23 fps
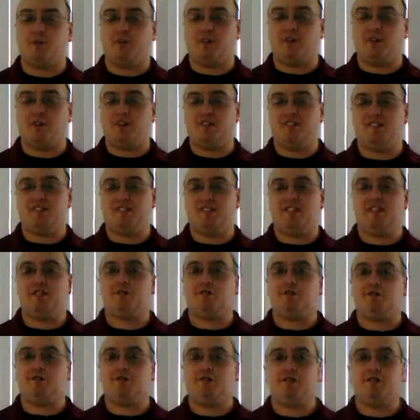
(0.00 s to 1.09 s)
certain
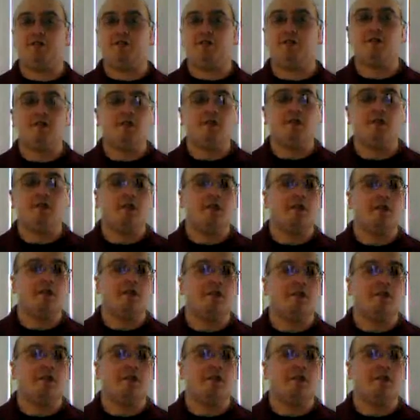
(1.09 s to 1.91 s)
people won't always react